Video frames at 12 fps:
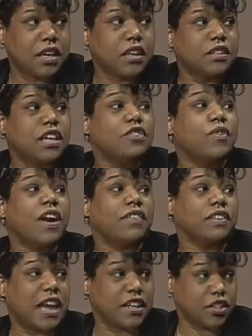And you have
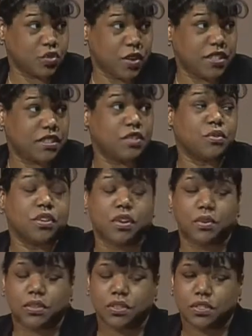a lot of choices. You can
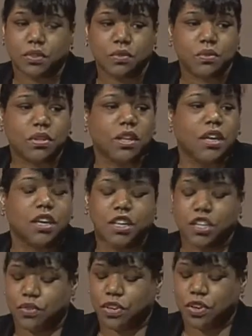go to the school,
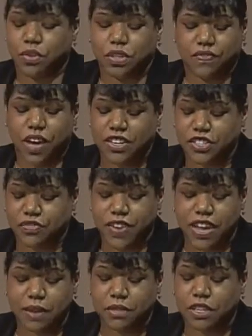you can go to the foster
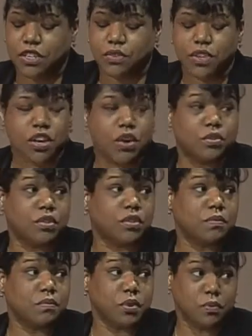family, you can go to
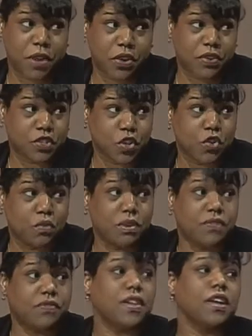the birth parent's home
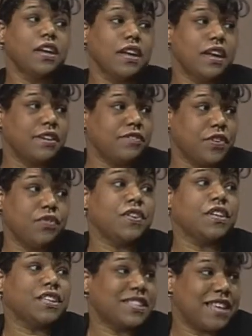if you
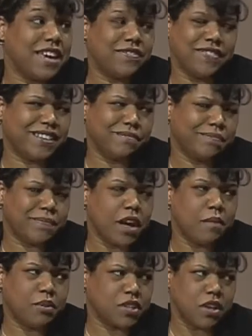feel it's safe, and in
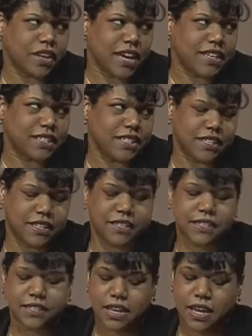almost all cases it
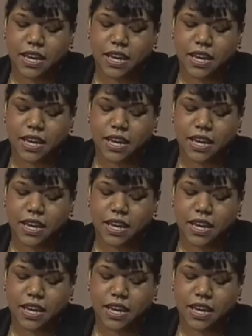is.